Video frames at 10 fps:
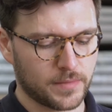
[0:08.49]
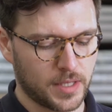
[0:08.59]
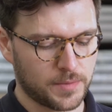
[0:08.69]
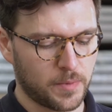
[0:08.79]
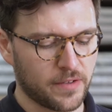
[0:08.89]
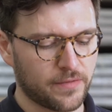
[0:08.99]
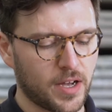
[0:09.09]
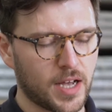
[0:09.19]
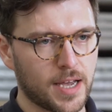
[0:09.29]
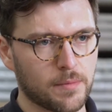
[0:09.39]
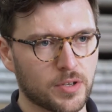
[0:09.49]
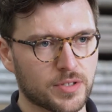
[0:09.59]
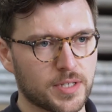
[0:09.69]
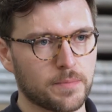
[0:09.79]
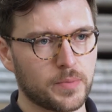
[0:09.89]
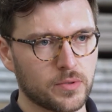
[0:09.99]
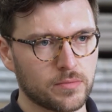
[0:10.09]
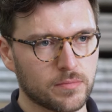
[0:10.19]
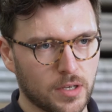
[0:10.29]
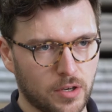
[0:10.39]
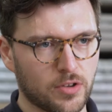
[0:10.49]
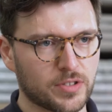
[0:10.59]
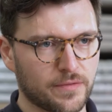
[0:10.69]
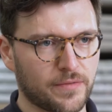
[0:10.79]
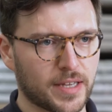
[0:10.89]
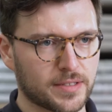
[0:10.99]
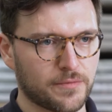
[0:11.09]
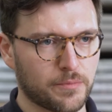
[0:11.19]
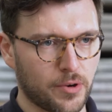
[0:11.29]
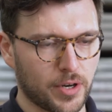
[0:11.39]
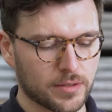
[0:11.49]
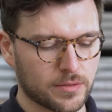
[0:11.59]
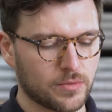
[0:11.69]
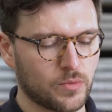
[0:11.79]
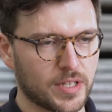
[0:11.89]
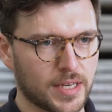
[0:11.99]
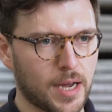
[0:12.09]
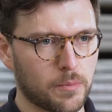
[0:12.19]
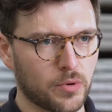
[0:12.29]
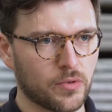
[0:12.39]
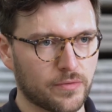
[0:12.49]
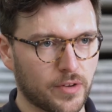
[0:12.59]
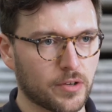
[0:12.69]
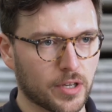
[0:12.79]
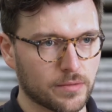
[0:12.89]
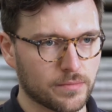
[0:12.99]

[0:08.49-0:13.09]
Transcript: It's by far our most simple and cost-effective product within our portfolio.